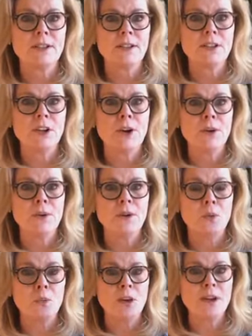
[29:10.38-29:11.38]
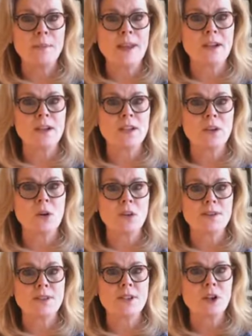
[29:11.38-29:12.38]
You know, we're going to make our
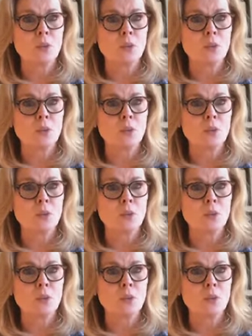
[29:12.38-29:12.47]
goals.